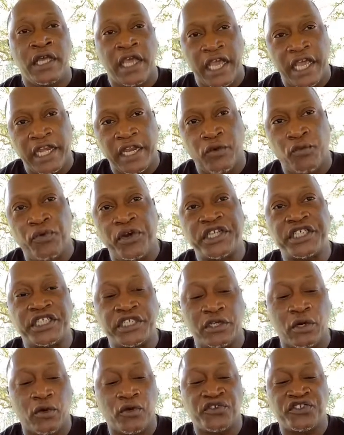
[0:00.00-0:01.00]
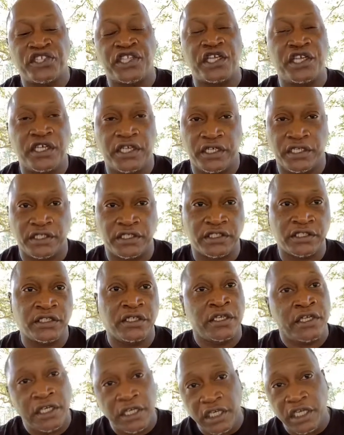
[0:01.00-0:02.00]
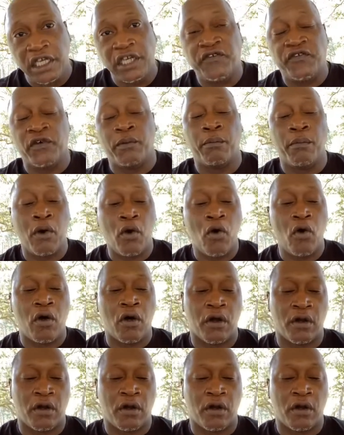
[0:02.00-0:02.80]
and enrich those things even more.